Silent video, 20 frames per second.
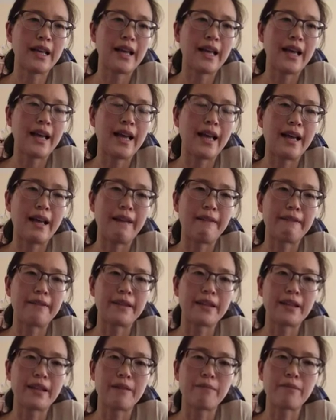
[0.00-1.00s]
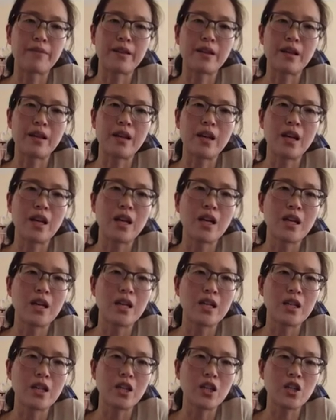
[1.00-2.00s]
And
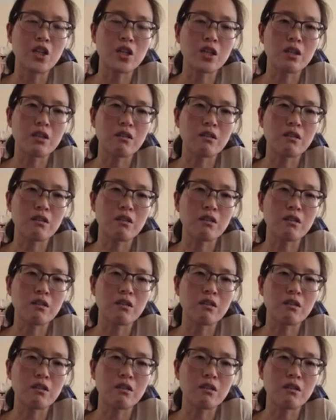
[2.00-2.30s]
each